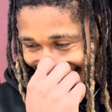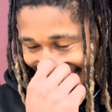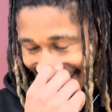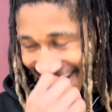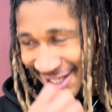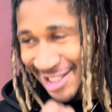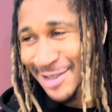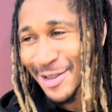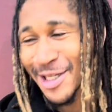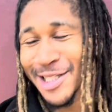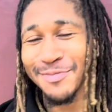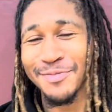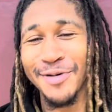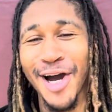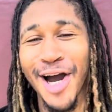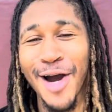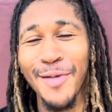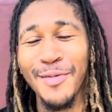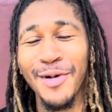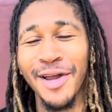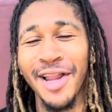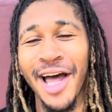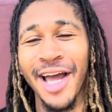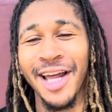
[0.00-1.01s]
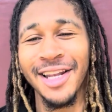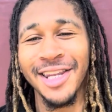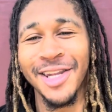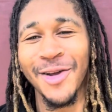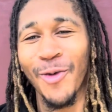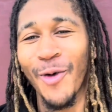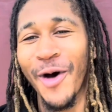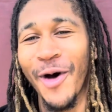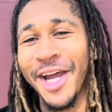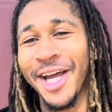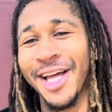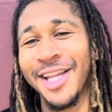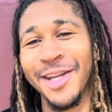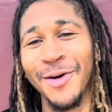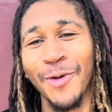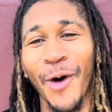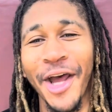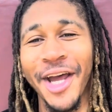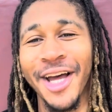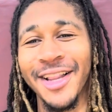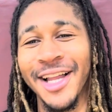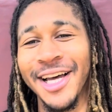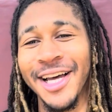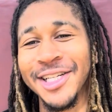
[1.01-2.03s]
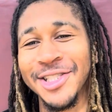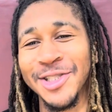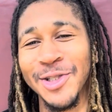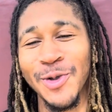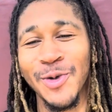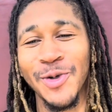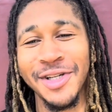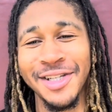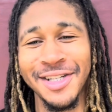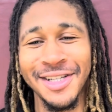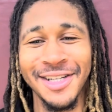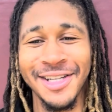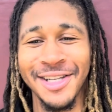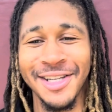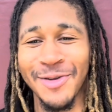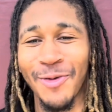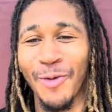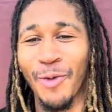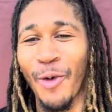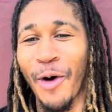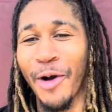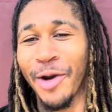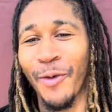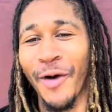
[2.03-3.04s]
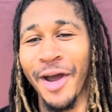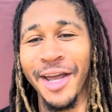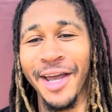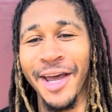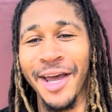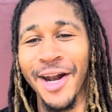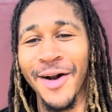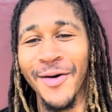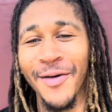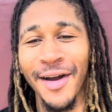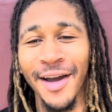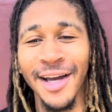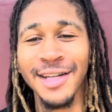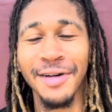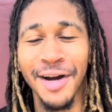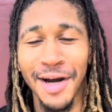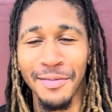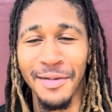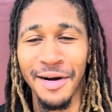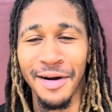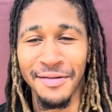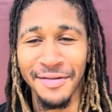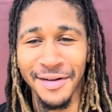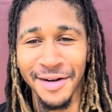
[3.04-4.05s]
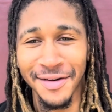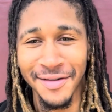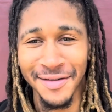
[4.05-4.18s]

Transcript: It's probably like the white glacier one. The white Gatorade is probably my favorite.